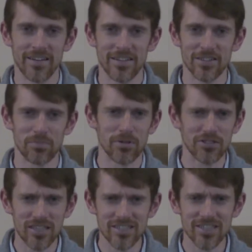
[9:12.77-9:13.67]
this
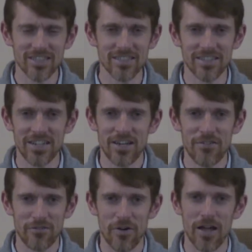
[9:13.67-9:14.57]
persistent
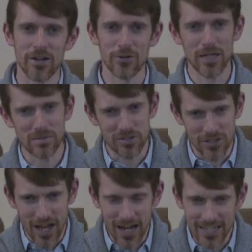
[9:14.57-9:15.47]
friend who keeps
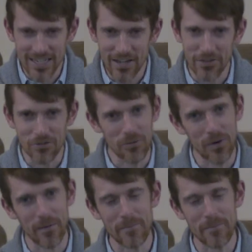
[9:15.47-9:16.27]
knocking at the door.